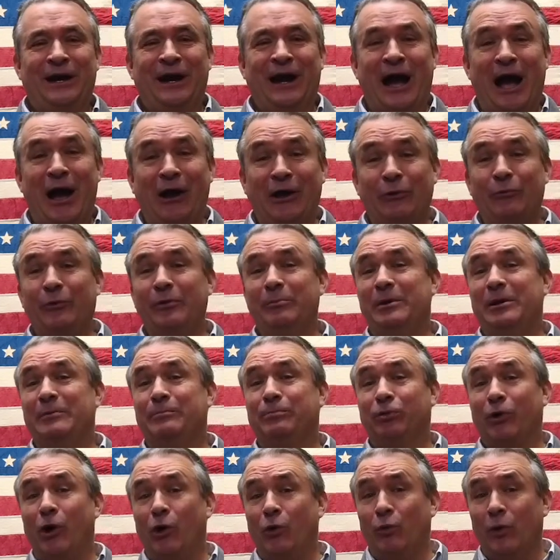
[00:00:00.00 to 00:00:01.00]
How can we be
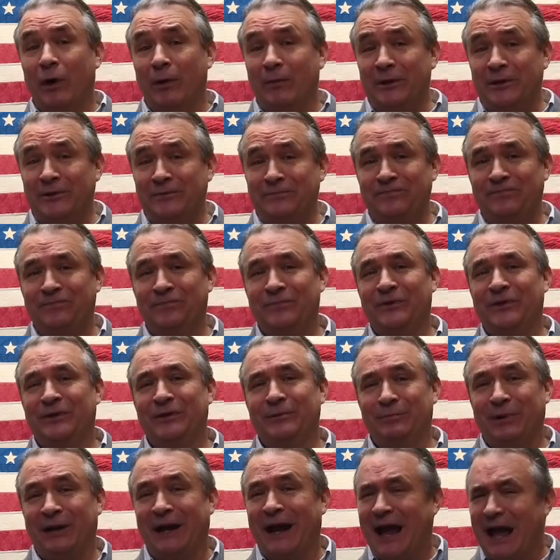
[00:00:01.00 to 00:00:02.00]
pro woman
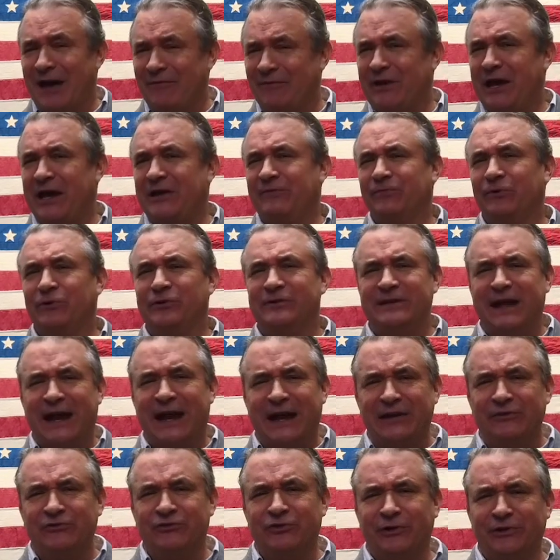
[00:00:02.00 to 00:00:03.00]
but advocate for
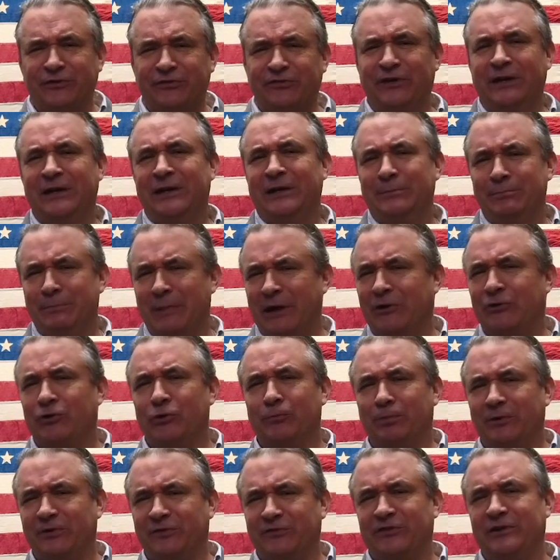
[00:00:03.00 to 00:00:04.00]
dangerous medical
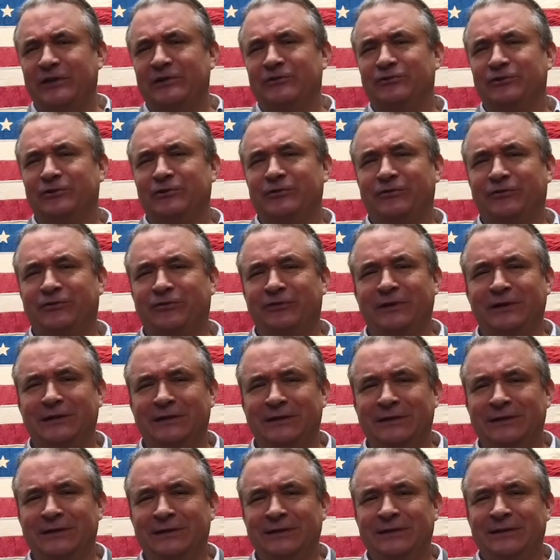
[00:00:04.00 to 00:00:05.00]
procedures
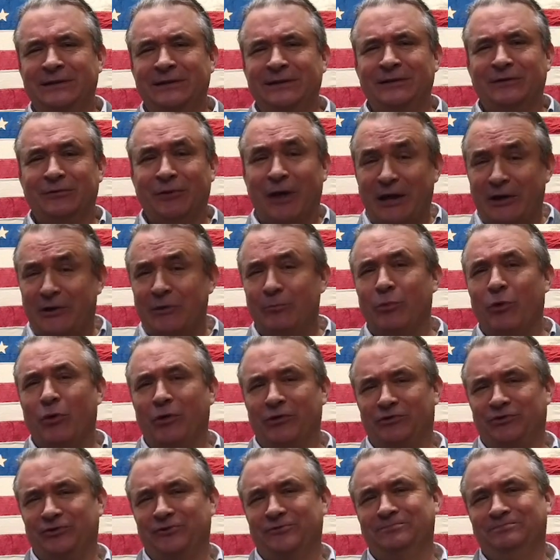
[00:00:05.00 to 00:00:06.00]
like
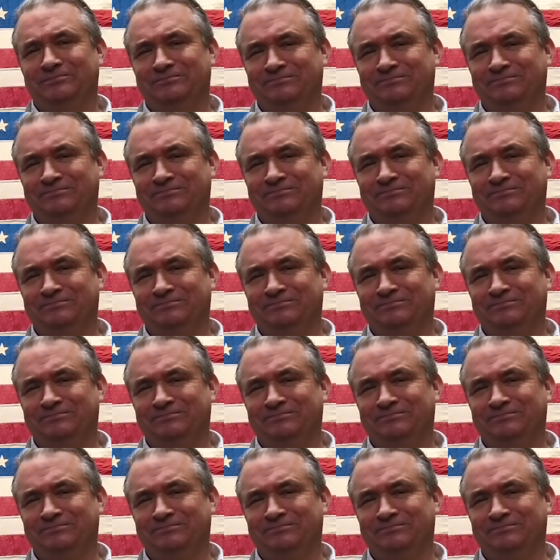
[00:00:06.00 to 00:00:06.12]
abortion?